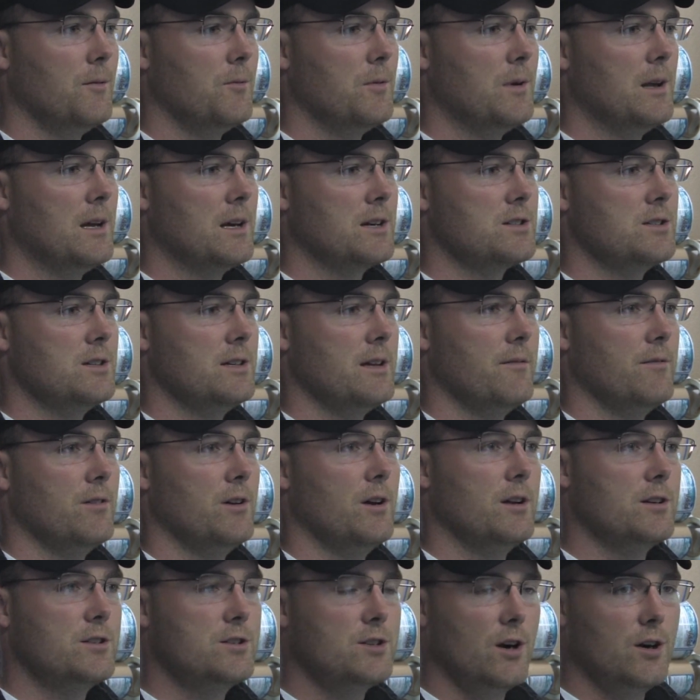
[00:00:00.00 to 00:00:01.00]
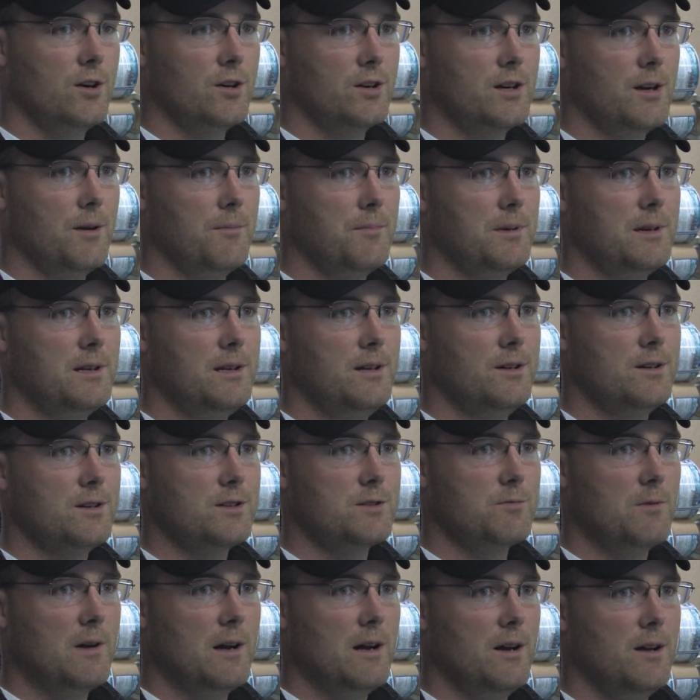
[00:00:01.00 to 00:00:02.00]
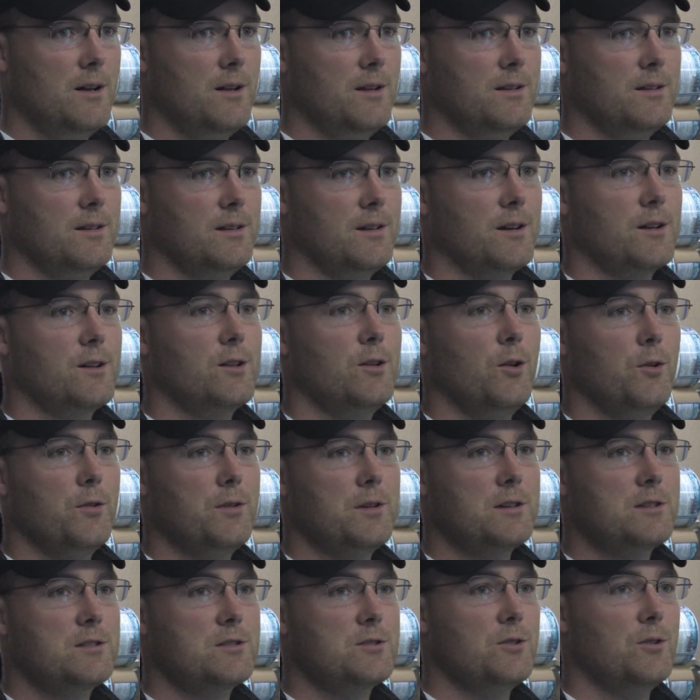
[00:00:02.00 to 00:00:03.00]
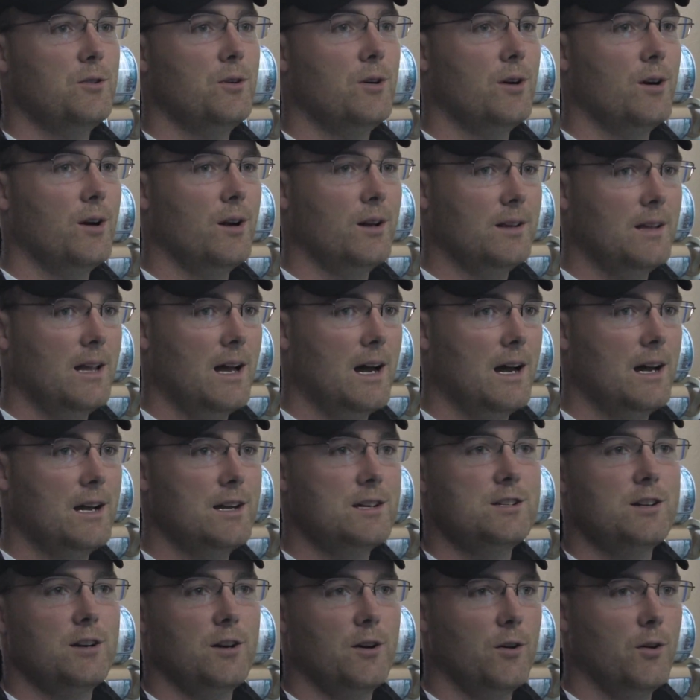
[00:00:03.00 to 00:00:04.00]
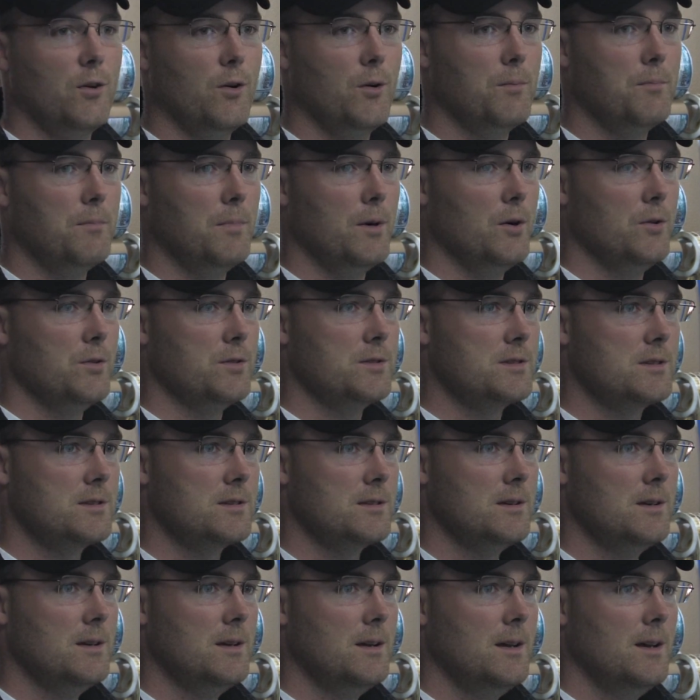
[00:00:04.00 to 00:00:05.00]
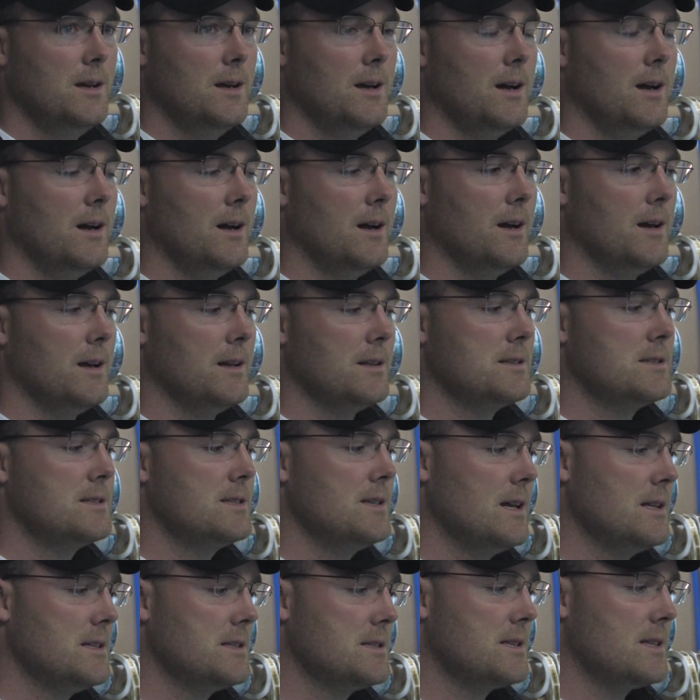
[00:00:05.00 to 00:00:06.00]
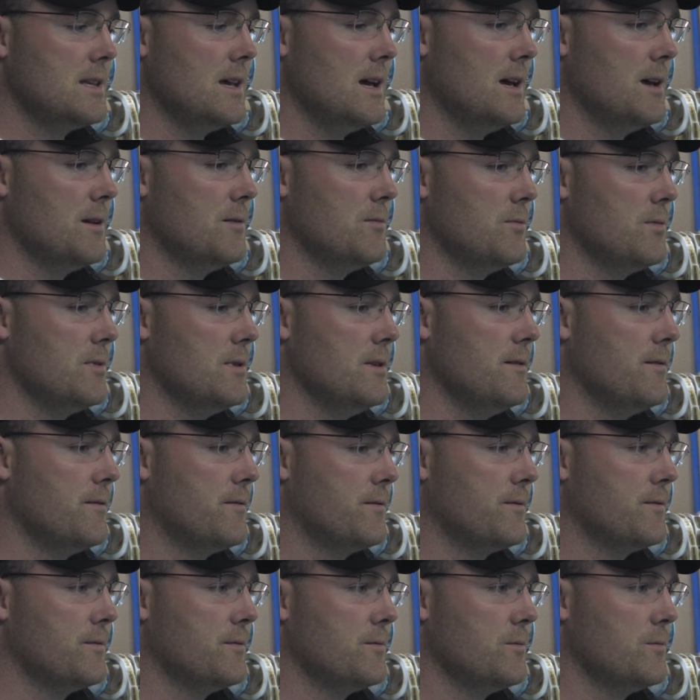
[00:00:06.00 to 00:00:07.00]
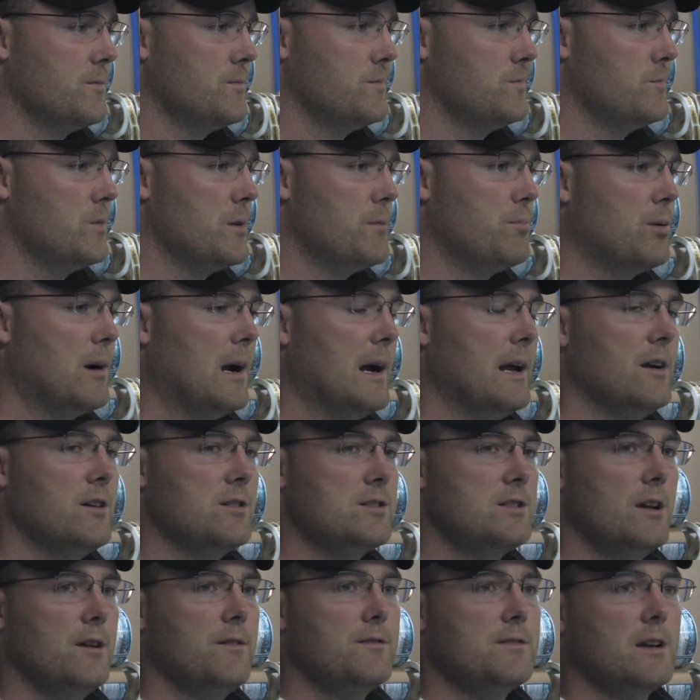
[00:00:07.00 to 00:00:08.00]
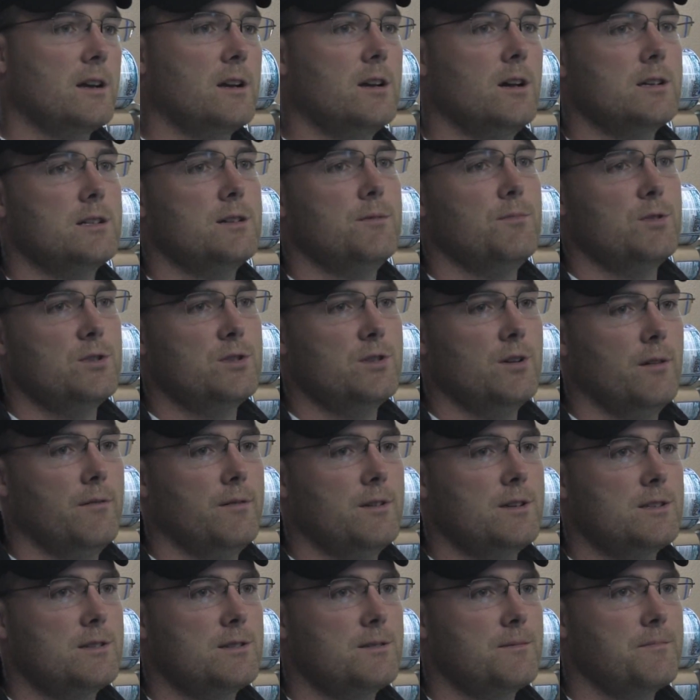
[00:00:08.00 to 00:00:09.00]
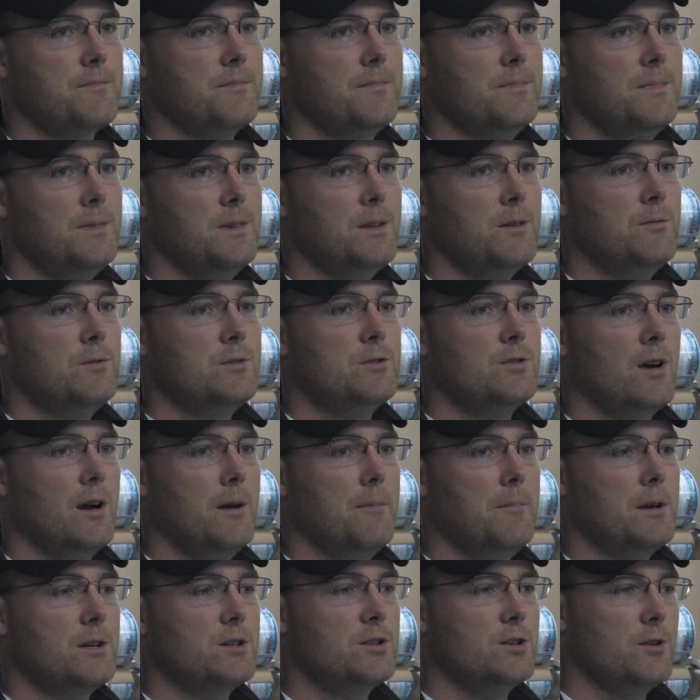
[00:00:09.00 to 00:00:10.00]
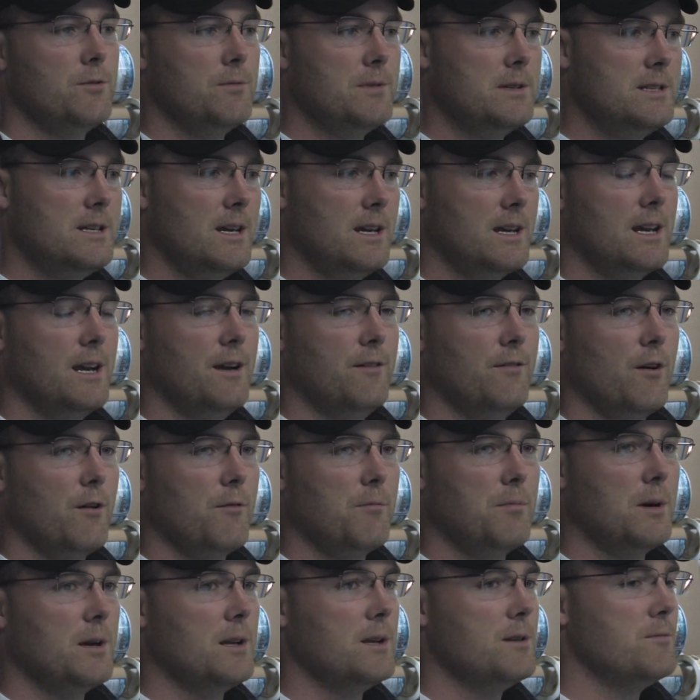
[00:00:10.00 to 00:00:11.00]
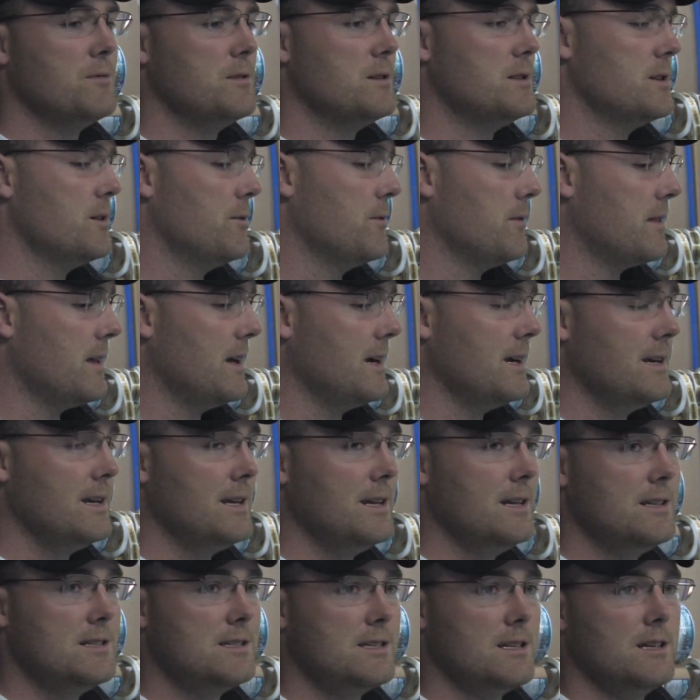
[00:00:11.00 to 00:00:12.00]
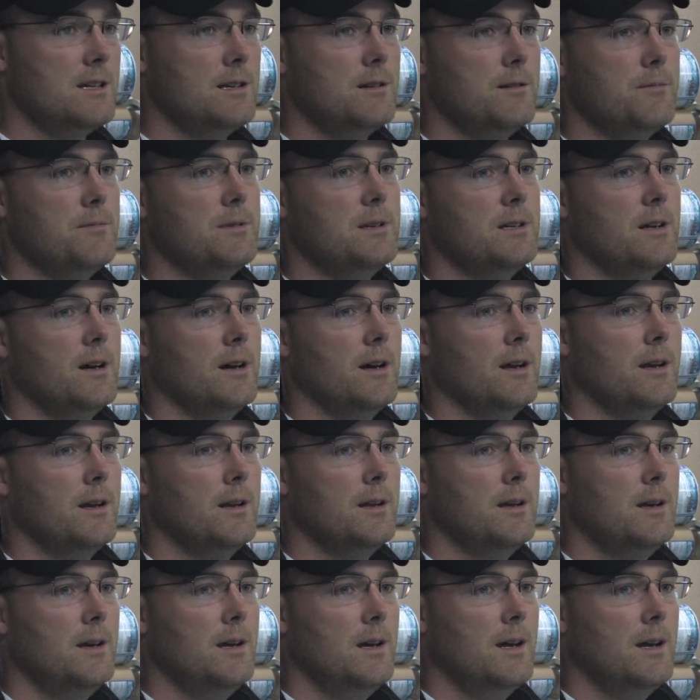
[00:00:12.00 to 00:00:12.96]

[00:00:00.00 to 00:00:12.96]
We actually have a charter company here as well, a clothing store, a lodge, and our own boats. And since then, we pride ourselves on customer service. We try and make sure that we take care of everybody. We deal with any needs that need to be done.